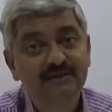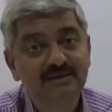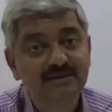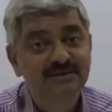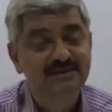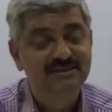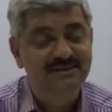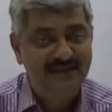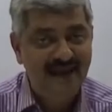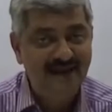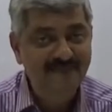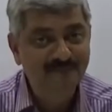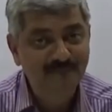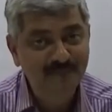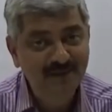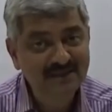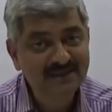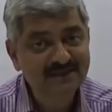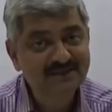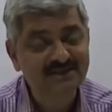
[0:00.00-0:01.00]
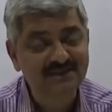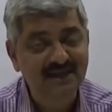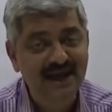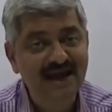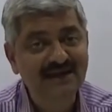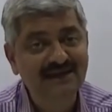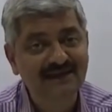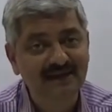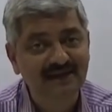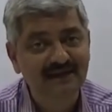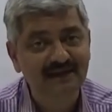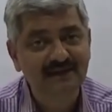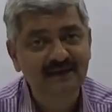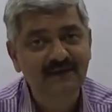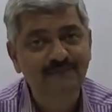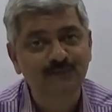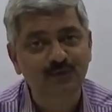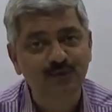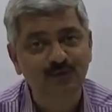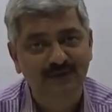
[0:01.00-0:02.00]
samples at,
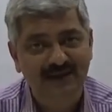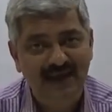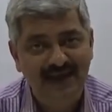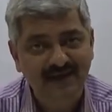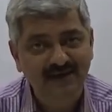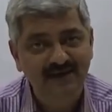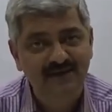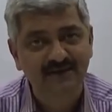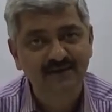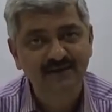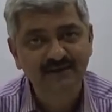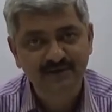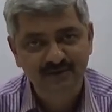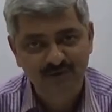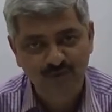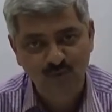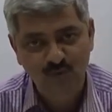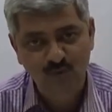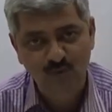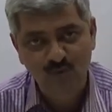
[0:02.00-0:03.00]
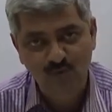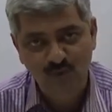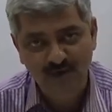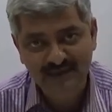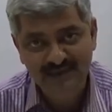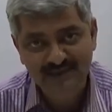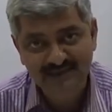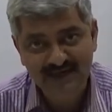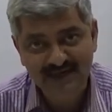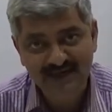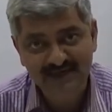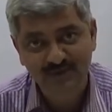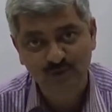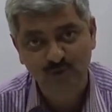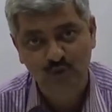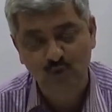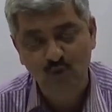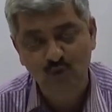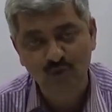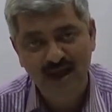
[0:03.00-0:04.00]
if you take, so what is
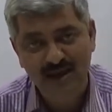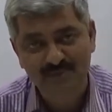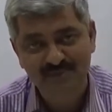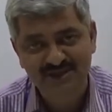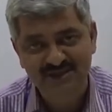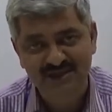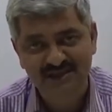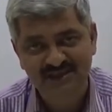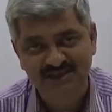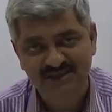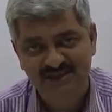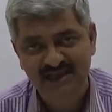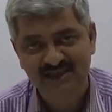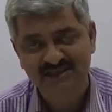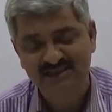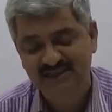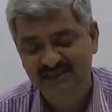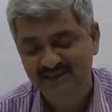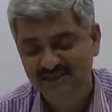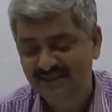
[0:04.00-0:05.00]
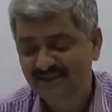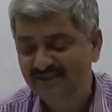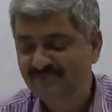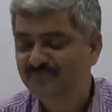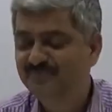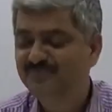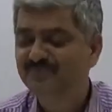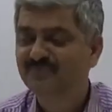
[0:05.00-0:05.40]
a two-dimensional discrete signal?